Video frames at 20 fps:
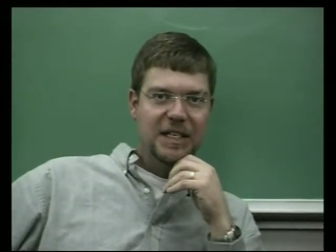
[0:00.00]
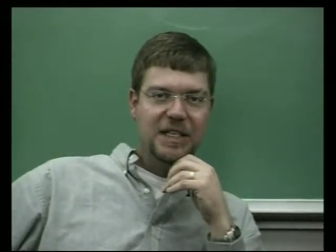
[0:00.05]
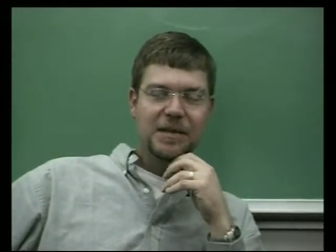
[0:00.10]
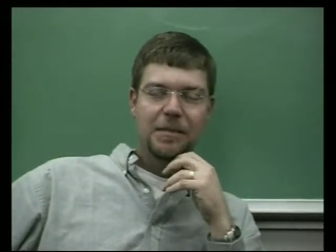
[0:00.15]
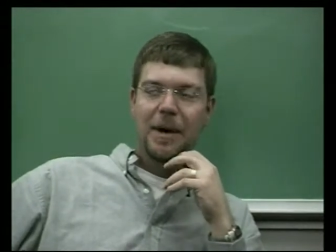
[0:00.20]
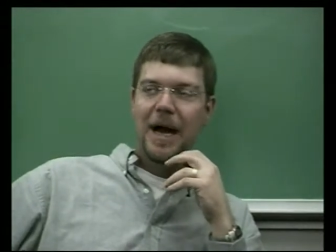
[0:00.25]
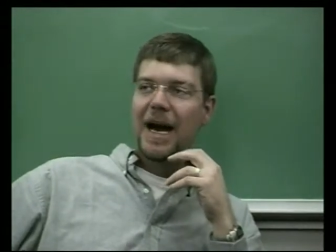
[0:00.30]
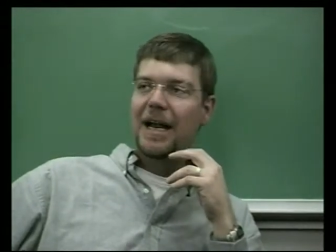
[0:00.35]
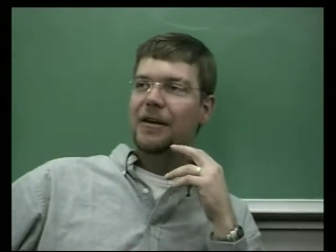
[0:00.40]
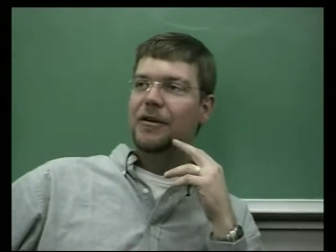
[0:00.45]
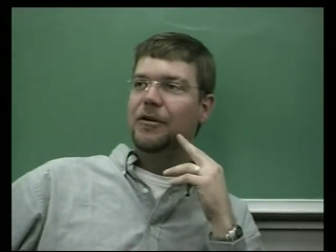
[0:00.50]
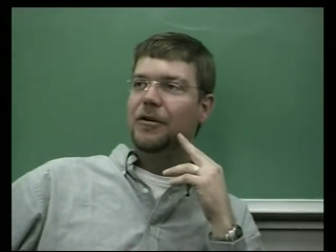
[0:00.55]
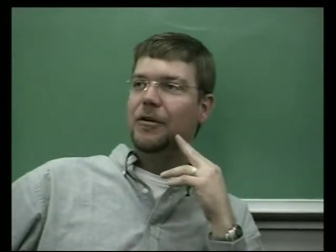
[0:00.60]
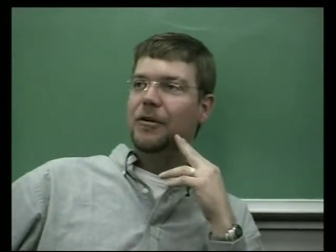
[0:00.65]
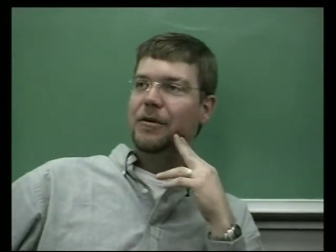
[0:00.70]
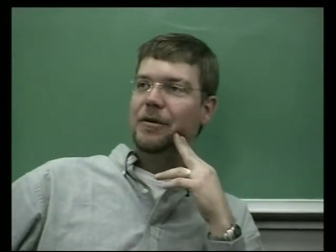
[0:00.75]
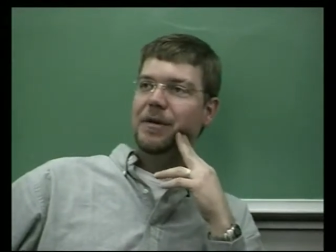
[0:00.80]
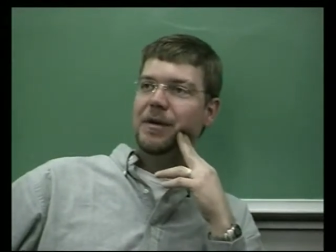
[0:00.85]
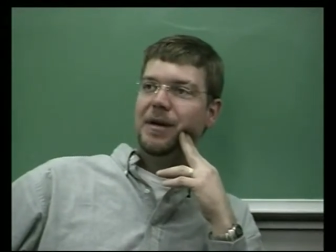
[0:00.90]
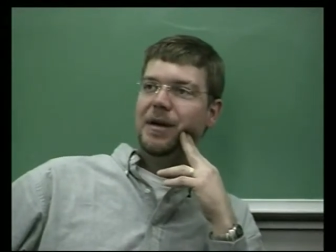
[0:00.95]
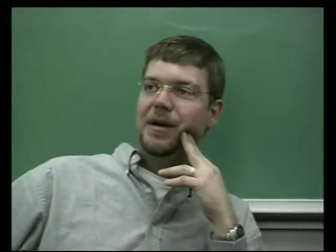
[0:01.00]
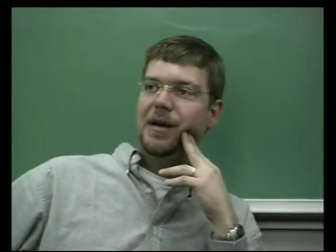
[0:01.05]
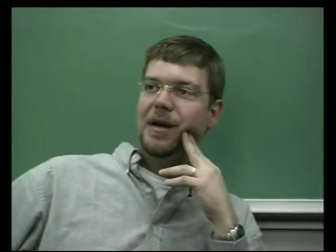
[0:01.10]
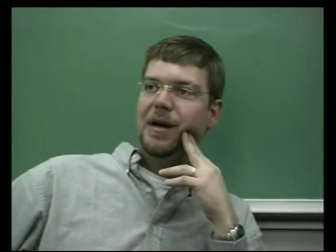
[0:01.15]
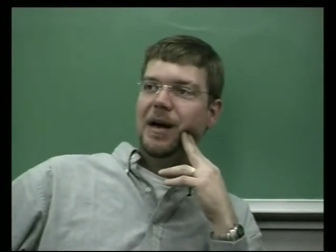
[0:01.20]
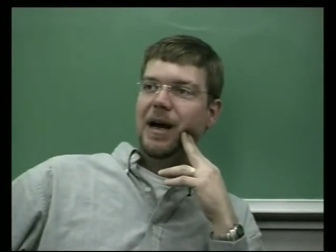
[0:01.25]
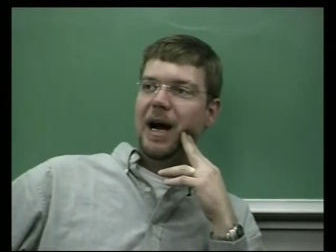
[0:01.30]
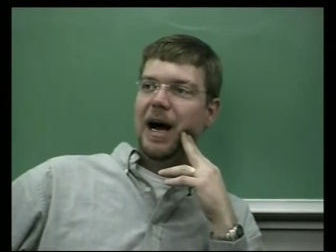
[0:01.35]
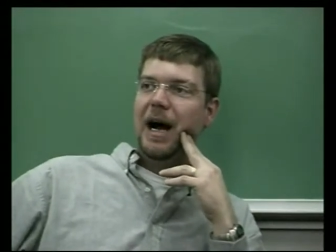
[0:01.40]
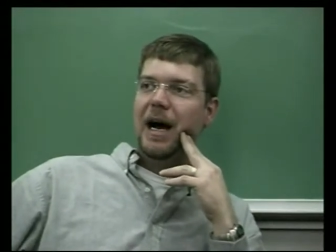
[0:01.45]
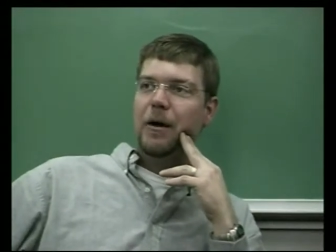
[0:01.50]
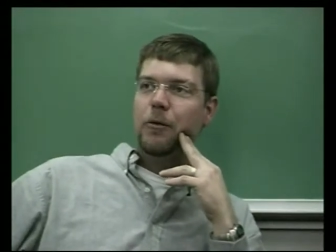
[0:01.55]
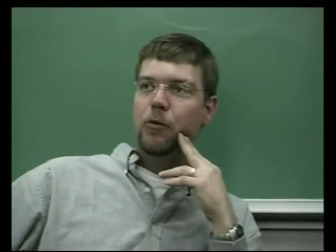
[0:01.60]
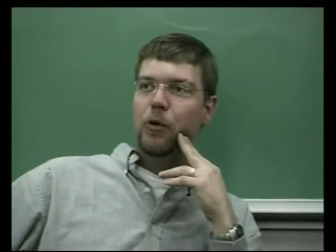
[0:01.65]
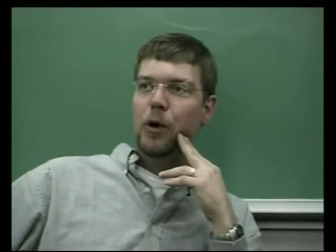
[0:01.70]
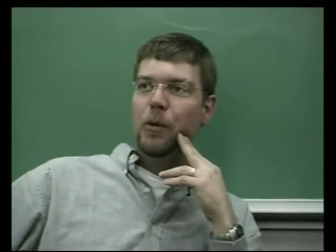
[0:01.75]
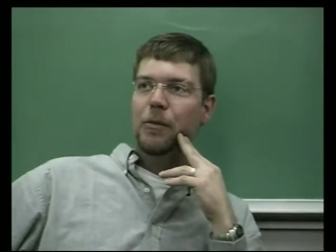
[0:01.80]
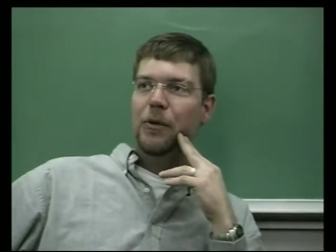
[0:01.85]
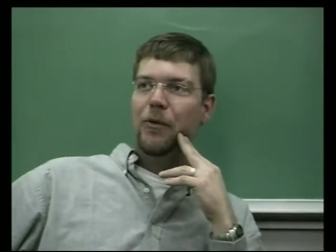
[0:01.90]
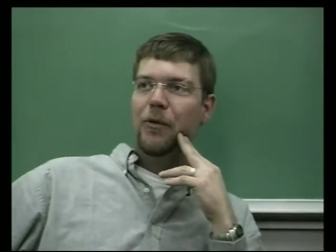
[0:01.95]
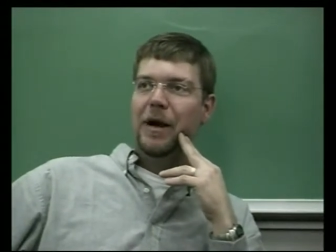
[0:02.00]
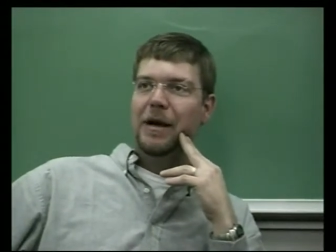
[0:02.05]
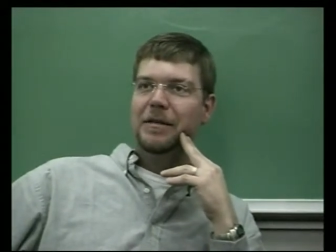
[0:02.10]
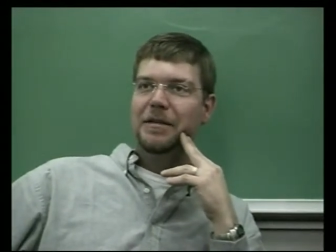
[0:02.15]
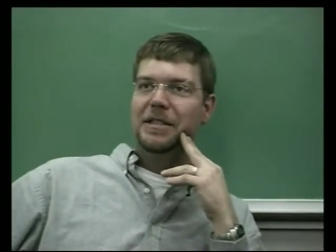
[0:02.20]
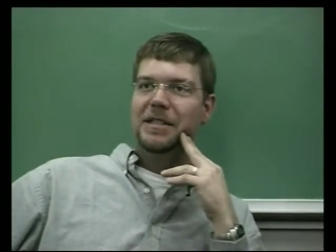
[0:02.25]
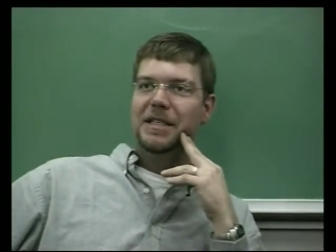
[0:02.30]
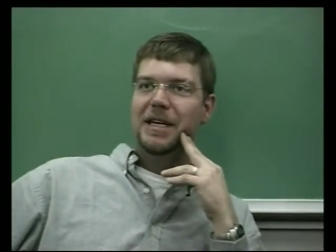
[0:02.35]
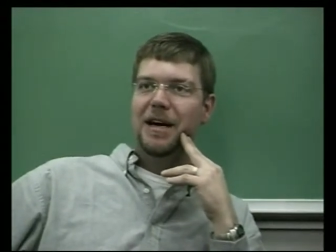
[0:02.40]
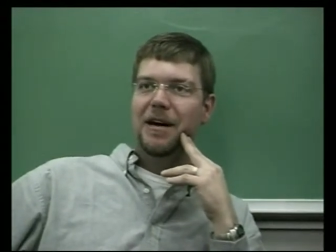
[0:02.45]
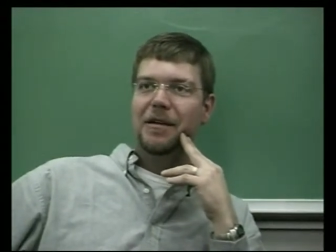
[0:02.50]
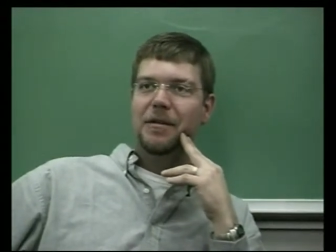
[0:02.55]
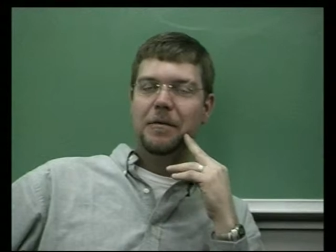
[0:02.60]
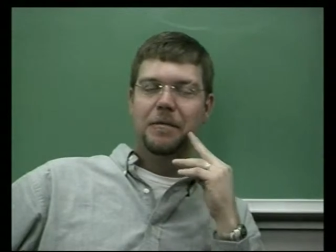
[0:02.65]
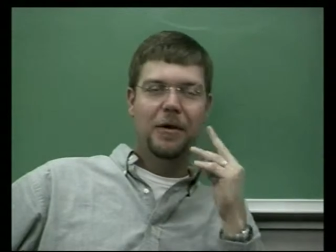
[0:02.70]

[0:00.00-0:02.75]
sabbatical, I roamed around the South.